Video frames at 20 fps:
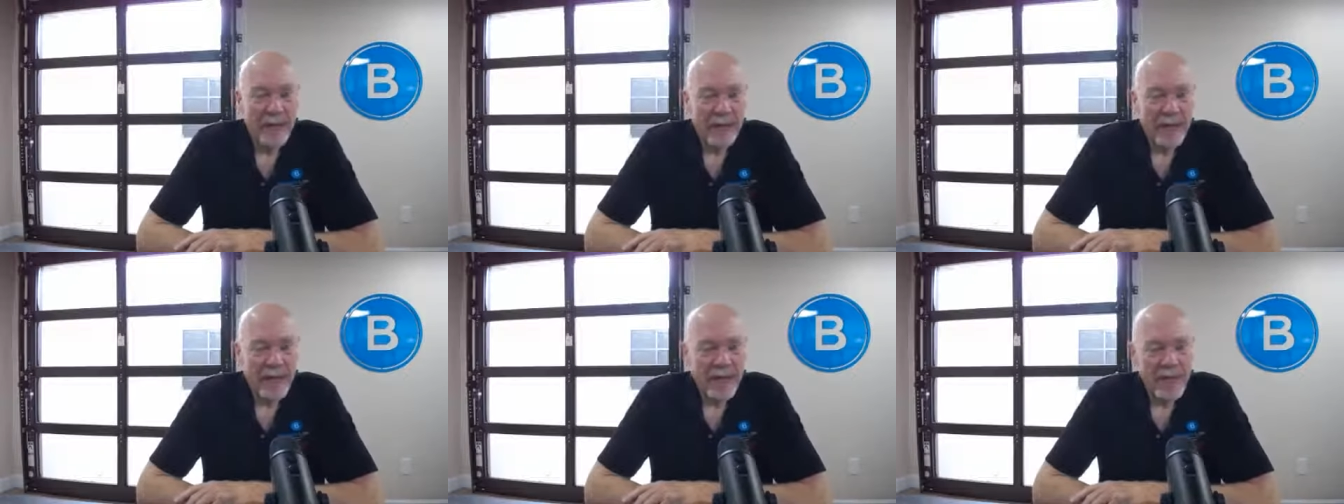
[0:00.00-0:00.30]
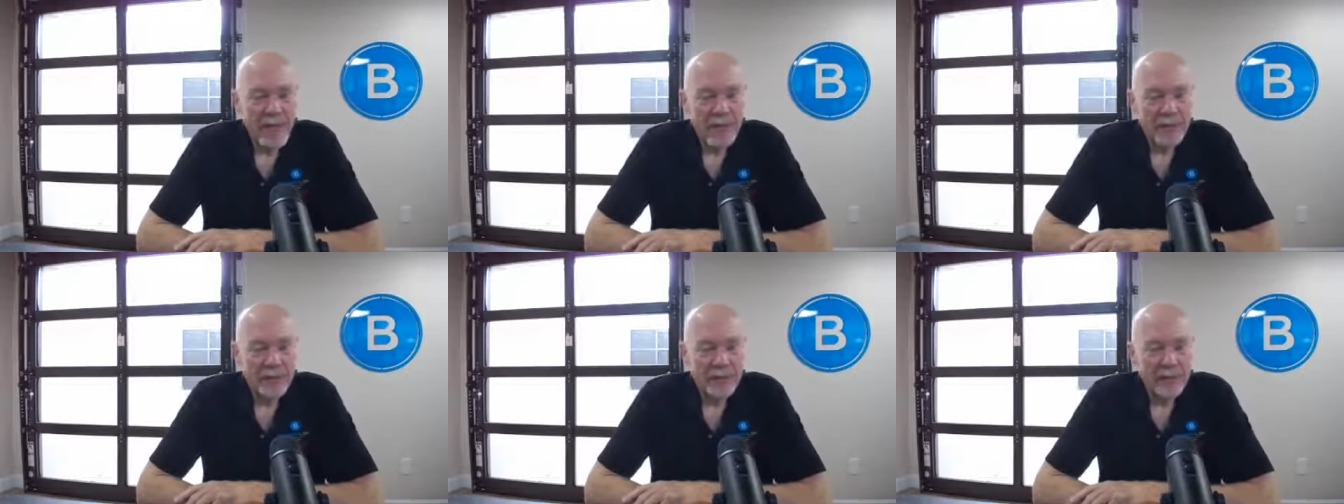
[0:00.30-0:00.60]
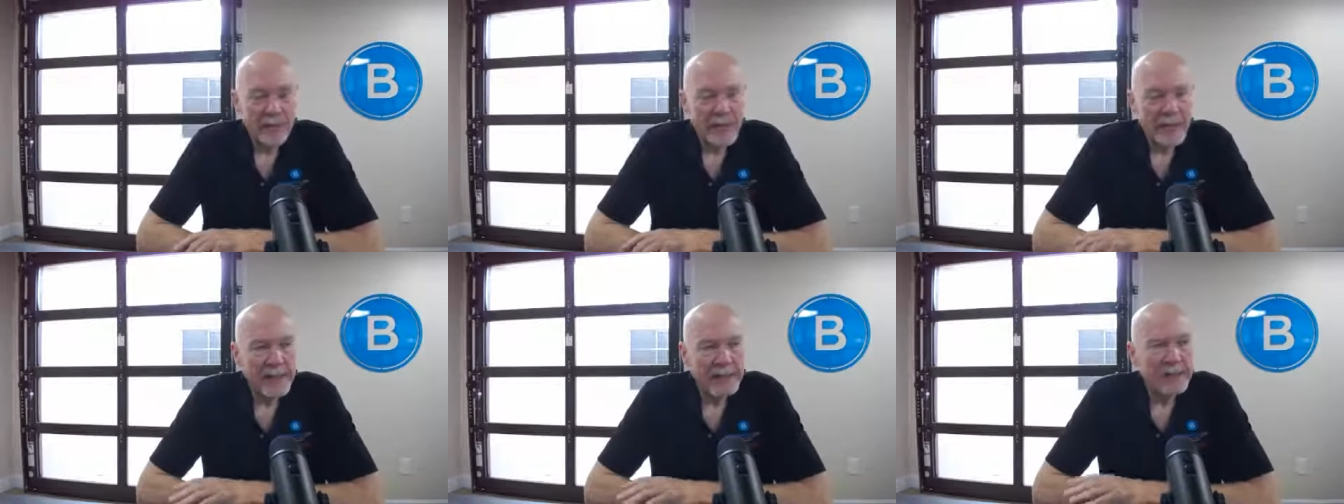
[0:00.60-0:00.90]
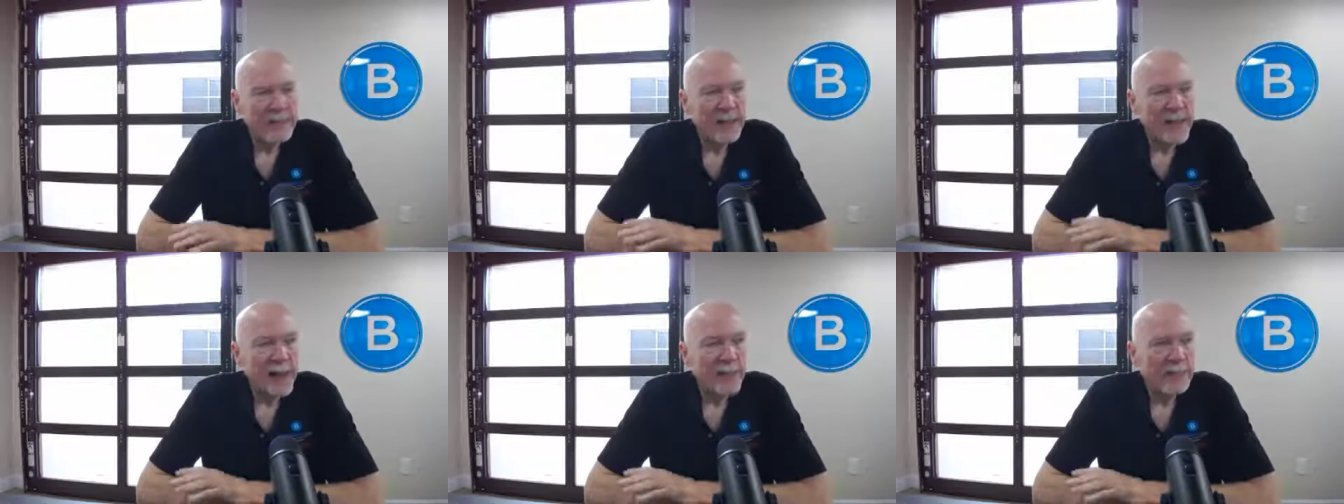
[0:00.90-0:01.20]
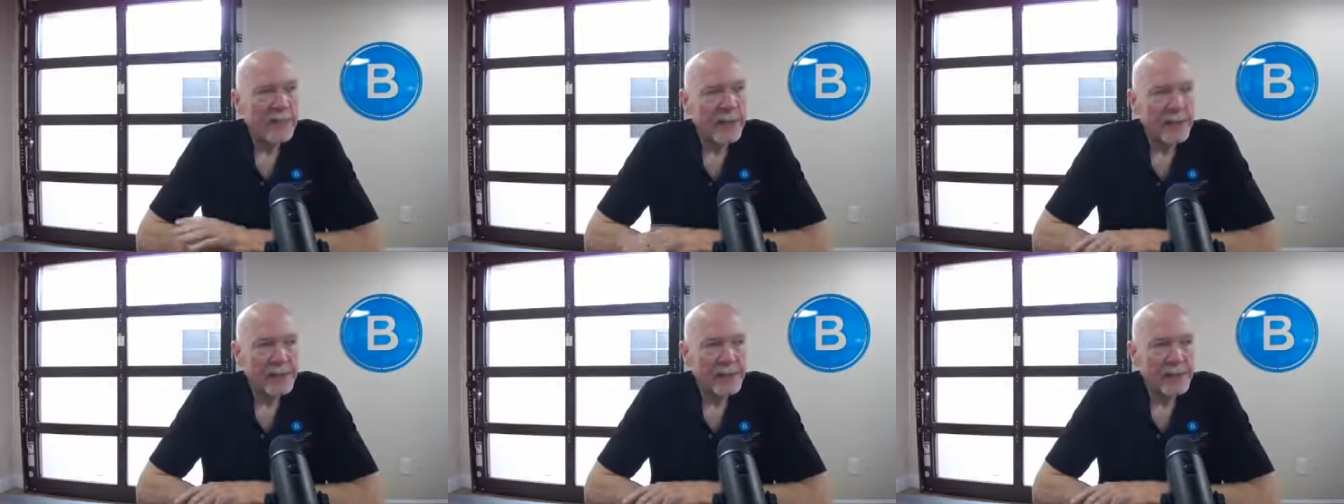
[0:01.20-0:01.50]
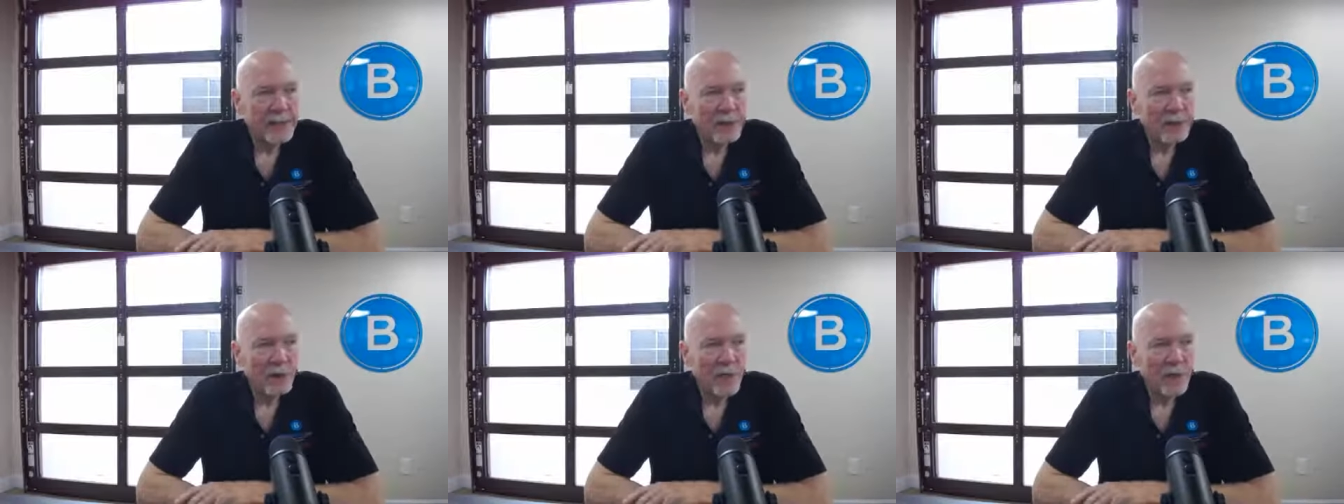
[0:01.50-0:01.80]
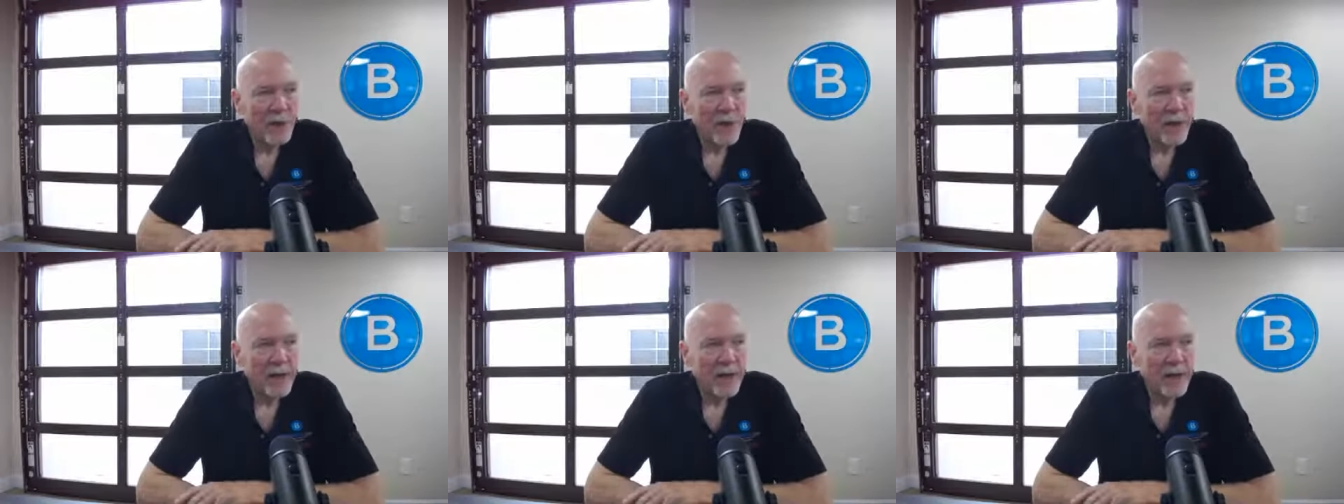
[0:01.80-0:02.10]
Um, today's topic is
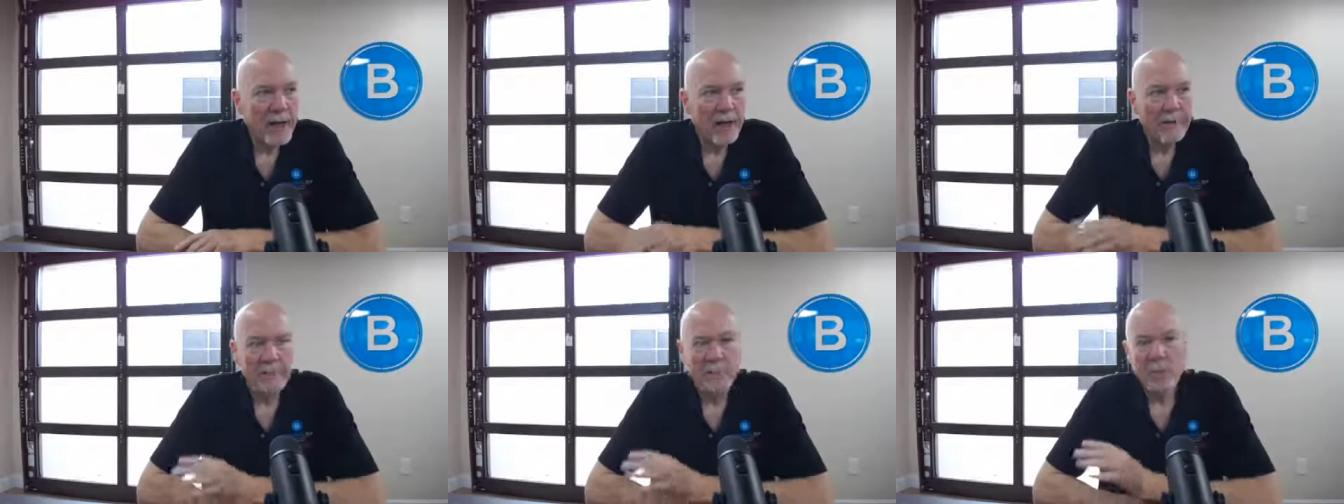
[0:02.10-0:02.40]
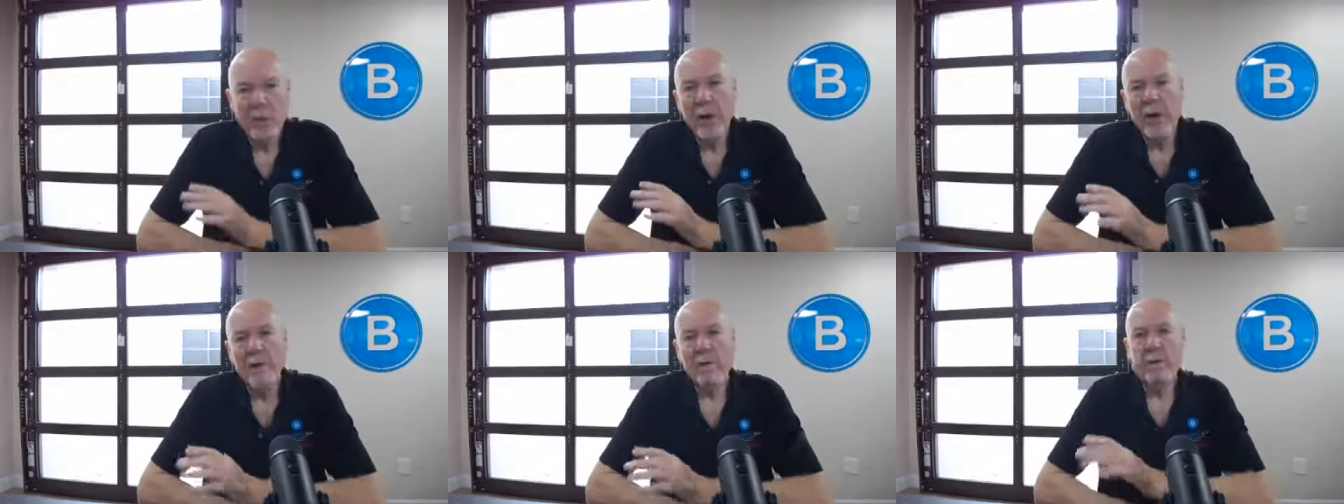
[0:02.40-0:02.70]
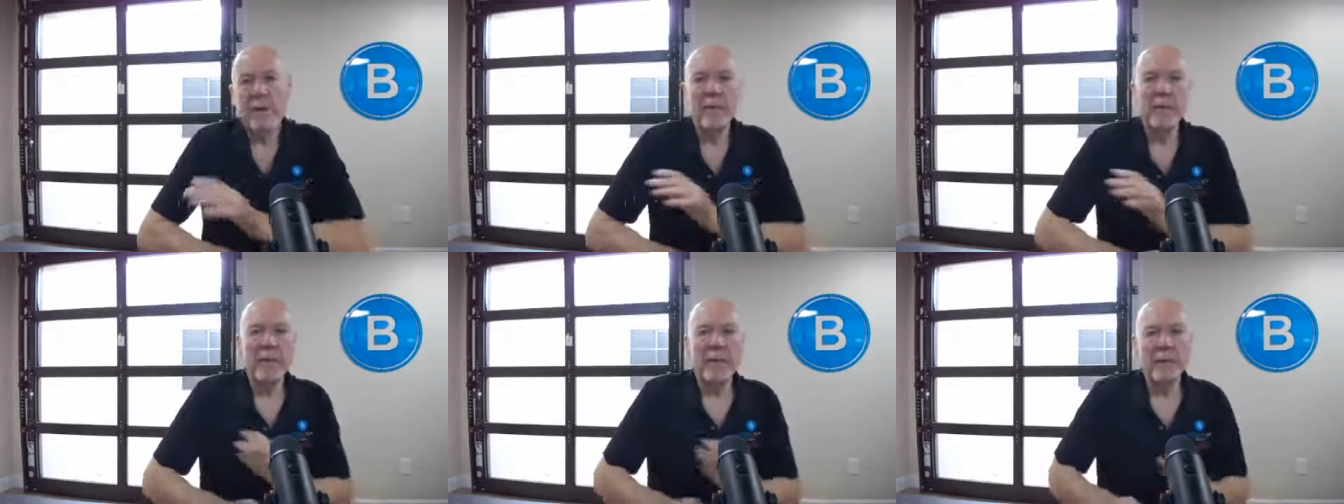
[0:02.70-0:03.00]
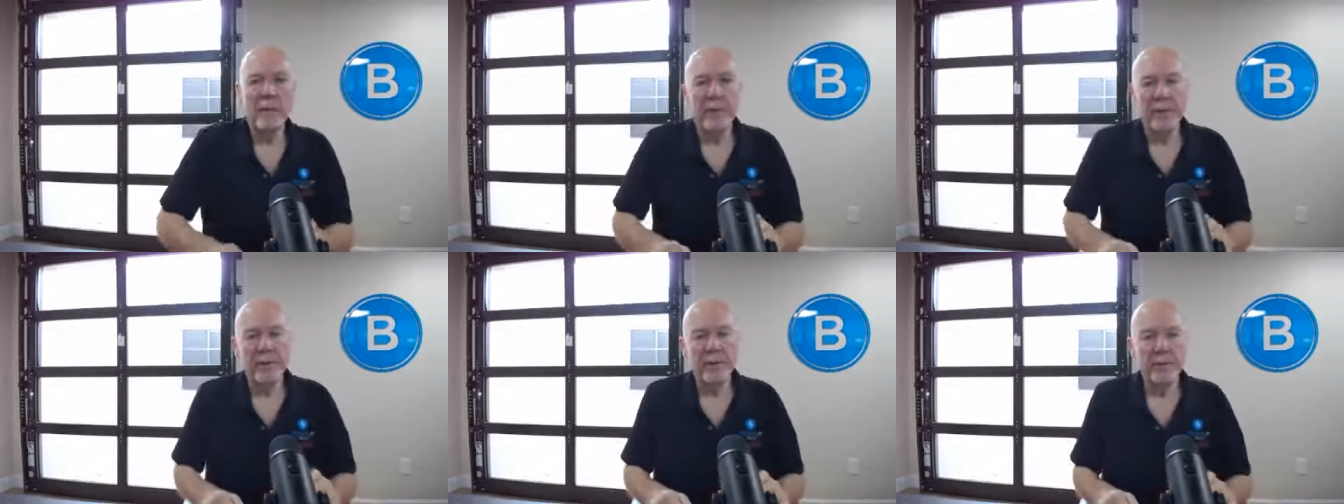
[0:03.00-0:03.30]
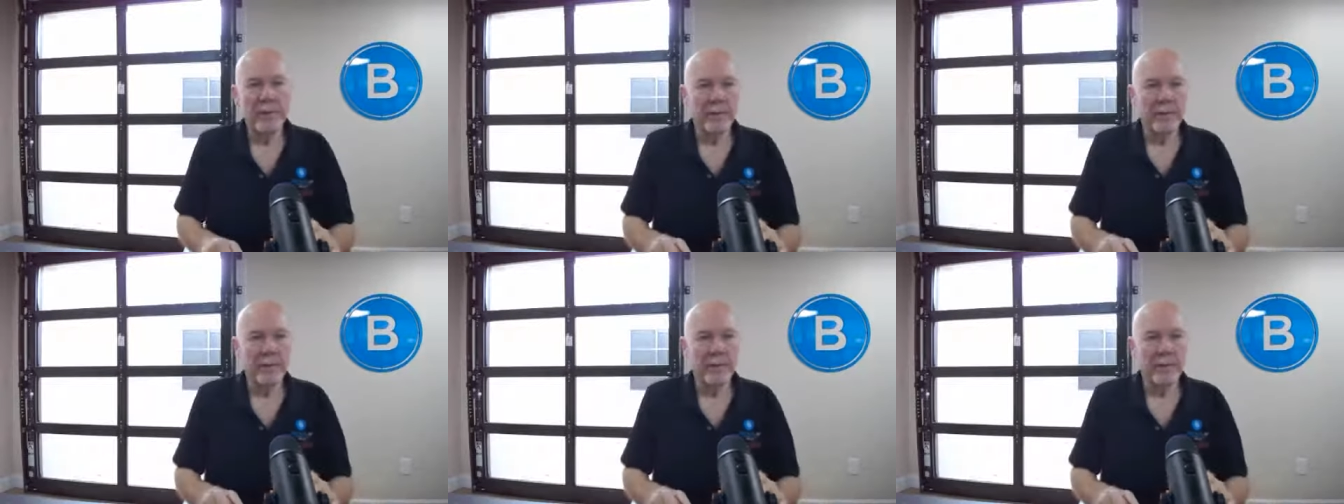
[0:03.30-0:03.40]
one. I, well, let me do it.